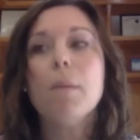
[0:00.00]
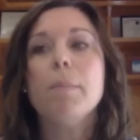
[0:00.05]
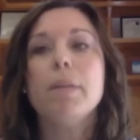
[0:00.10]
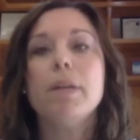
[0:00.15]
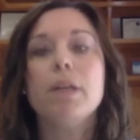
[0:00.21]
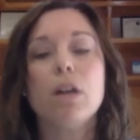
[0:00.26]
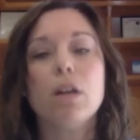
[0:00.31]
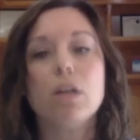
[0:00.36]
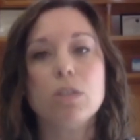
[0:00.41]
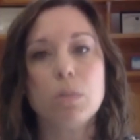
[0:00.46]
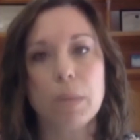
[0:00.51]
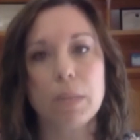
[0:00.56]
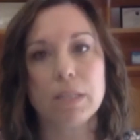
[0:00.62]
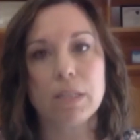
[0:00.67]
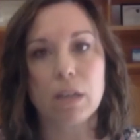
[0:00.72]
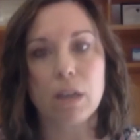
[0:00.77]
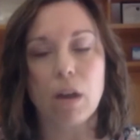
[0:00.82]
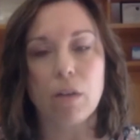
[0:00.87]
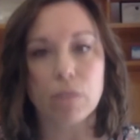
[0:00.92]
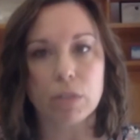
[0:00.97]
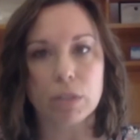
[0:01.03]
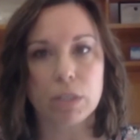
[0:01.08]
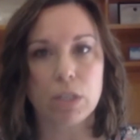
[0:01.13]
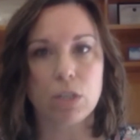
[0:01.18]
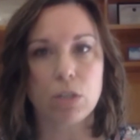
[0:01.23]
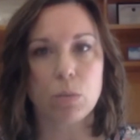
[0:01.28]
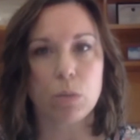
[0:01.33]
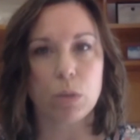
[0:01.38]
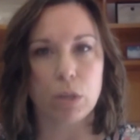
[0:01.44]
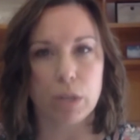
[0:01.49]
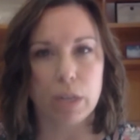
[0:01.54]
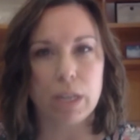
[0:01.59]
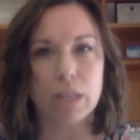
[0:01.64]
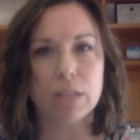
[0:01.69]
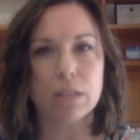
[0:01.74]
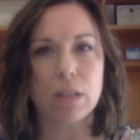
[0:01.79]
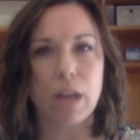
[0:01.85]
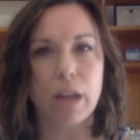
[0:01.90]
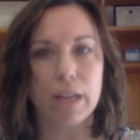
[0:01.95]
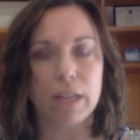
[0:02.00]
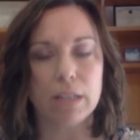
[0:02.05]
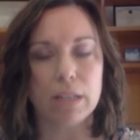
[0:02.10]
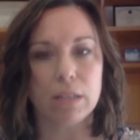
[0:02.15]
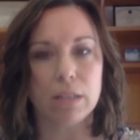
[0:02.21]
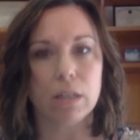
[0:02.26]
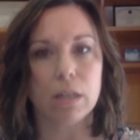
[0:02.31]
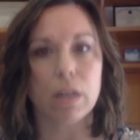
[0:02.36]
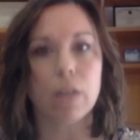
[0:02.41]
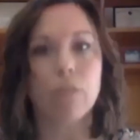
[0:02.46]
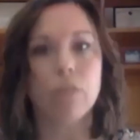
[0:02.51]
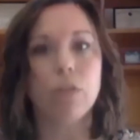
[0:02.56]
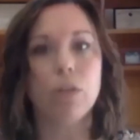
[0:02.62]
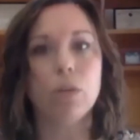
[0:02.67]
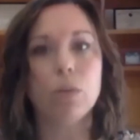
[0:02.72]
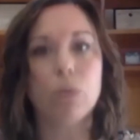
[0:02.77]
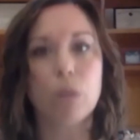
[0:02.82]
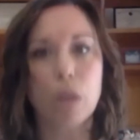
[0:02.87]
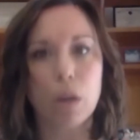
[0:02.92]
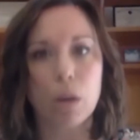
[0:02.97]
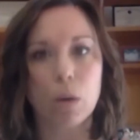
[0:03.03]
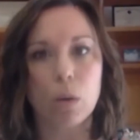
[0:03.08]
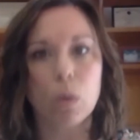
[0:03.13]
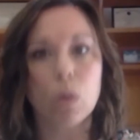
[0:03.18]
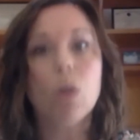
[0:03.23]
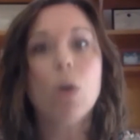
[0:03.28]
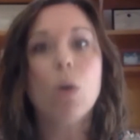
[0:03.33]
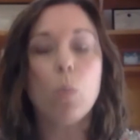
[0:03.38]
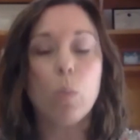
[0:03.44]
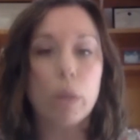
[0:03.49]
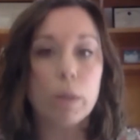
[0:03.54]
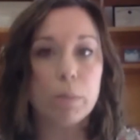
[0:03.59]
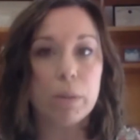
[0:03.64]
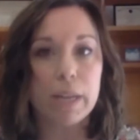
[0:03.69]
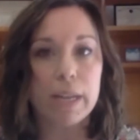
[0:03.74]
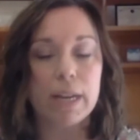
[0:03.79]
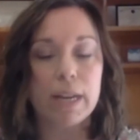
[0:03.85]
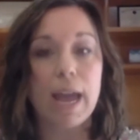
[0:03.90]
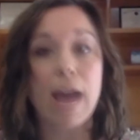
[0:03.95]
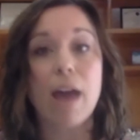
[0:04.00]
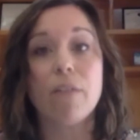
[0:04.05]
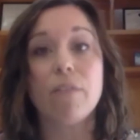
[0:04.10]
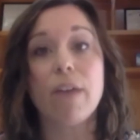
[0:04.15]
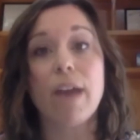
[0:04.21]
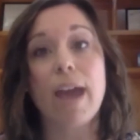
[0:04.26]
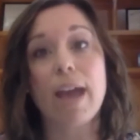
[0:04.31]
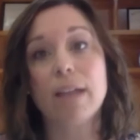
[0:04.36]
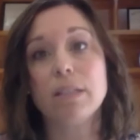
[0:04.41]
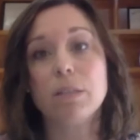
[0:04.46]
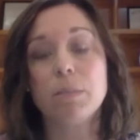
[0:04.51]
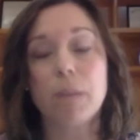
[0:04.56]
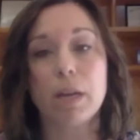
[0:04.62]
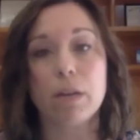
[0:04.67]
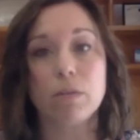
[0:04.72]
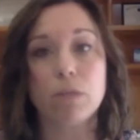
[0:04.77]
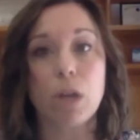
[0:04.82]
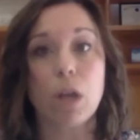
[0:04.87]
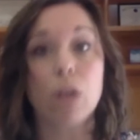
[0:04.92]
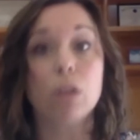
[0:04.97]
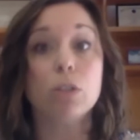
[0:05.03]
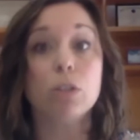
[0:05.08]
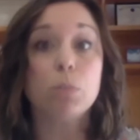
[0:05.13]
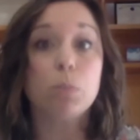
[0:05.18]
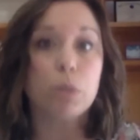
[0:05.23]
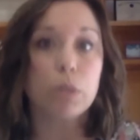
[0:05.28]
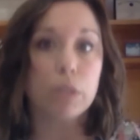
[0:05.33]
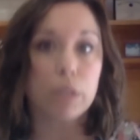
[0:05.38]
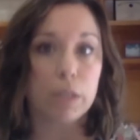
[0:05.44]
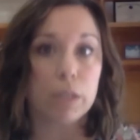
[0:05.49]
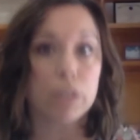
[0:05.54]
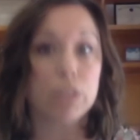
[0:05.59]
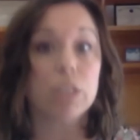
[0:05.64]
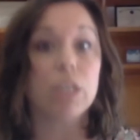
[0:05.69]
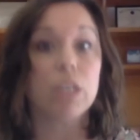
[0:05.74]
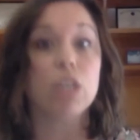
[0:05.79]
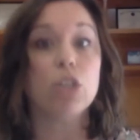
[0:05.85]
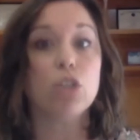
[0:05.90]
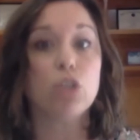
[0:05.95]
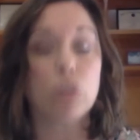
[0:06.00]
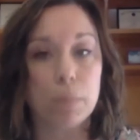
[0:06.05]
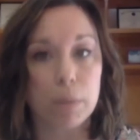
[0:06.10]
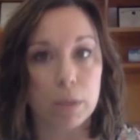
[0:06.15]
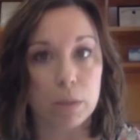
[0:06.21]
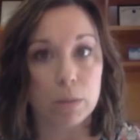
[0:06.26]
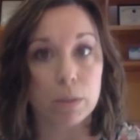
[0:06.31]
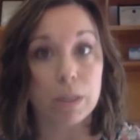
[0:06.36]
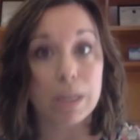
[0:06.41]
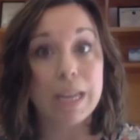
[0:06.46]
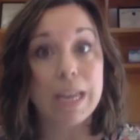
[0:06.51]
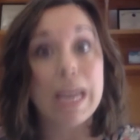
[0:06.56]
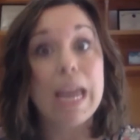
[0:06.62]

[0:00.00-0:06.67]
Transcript: But it also makes that conversation with your kids a lot easier. If you know we plan to have X amount of dollars per year to contribute.